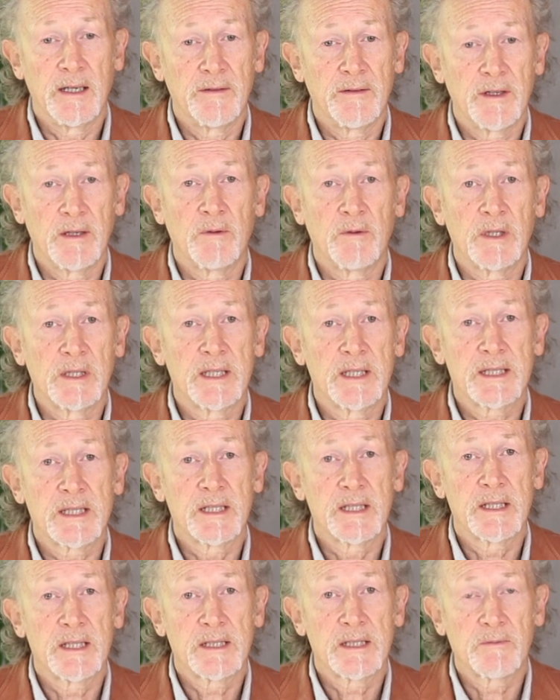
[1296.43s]
anyone listening
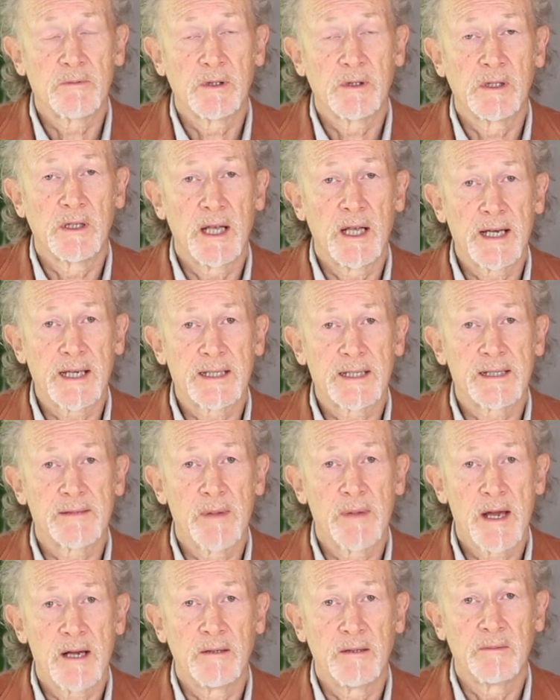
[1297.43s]
to this would like some
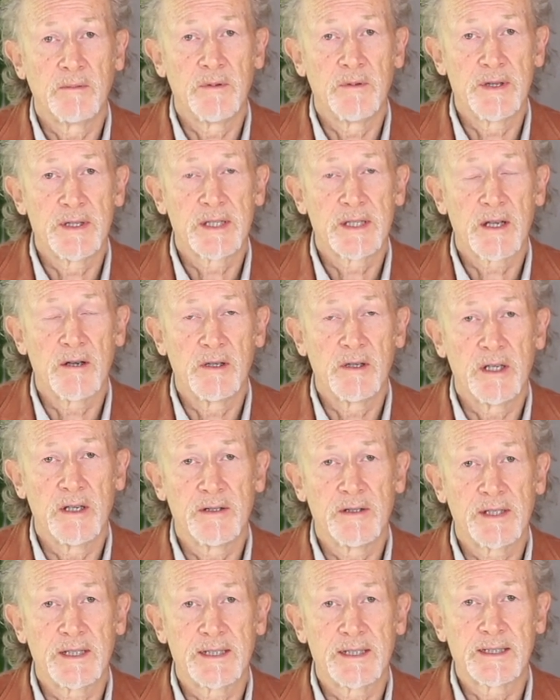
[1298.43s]
help with the
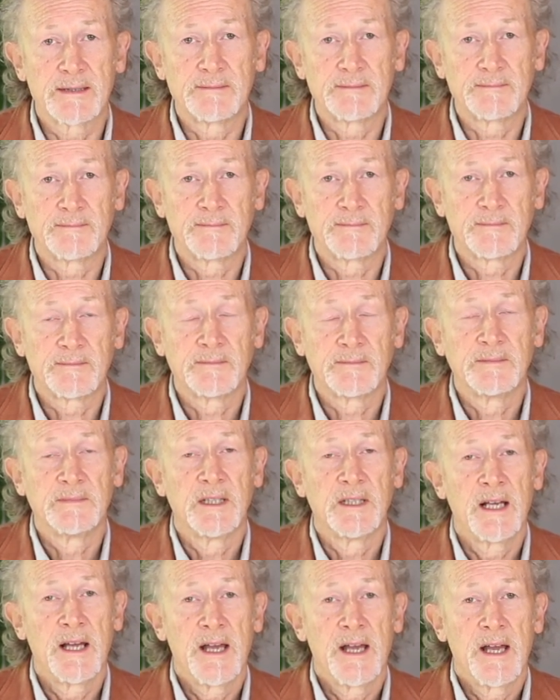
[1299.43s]
scoliosis.
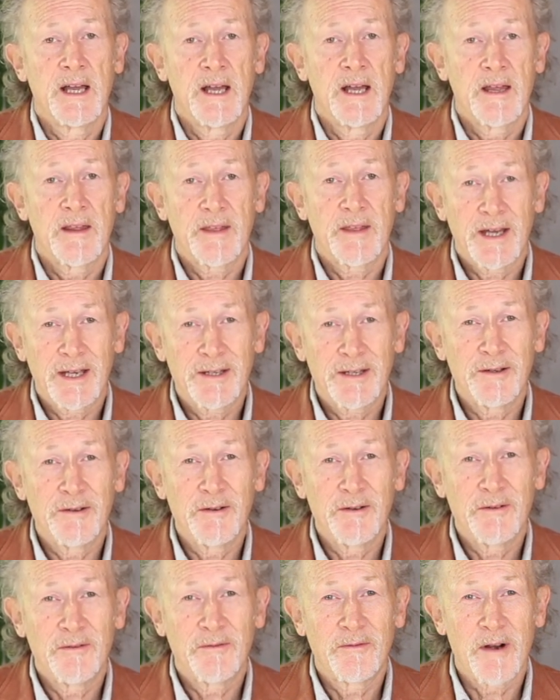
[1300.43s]
Thank
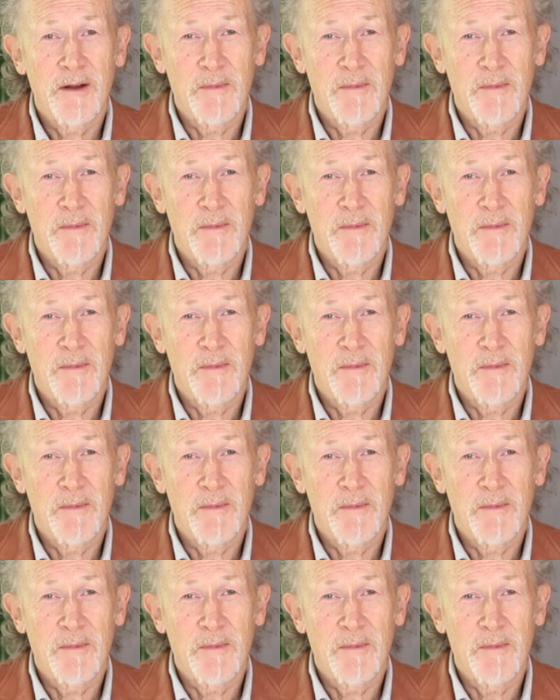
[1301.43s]
you very